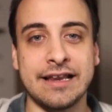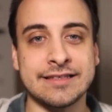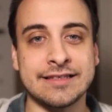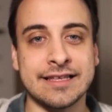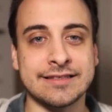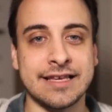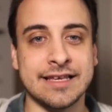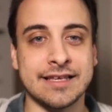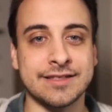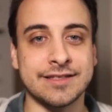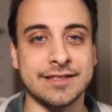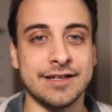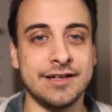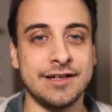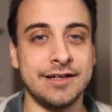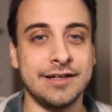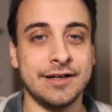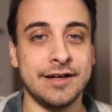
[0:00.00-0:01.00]
he says this,
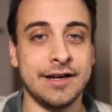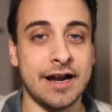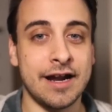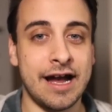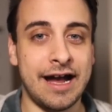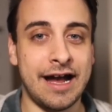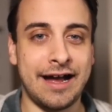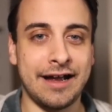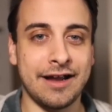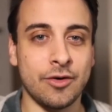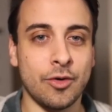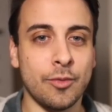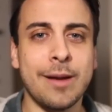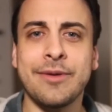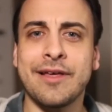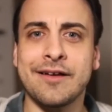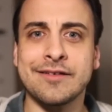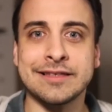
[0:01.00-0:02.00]
or
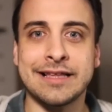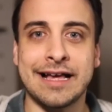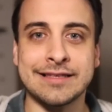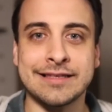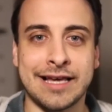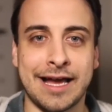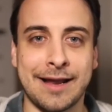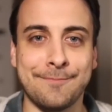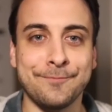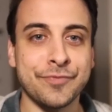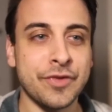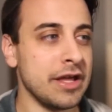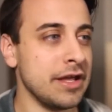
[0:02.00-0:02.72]
maybe that was the last slide.